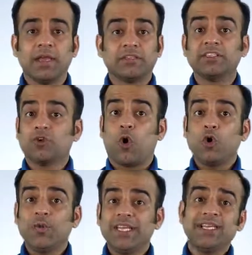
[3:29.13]
Since
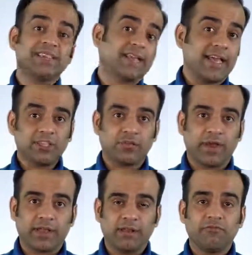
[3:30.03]
all we need is a hex
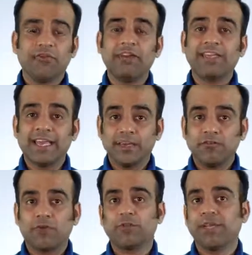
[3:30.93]
file, we will get
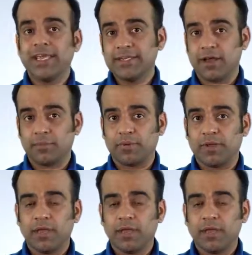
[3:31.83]
it from the GitHub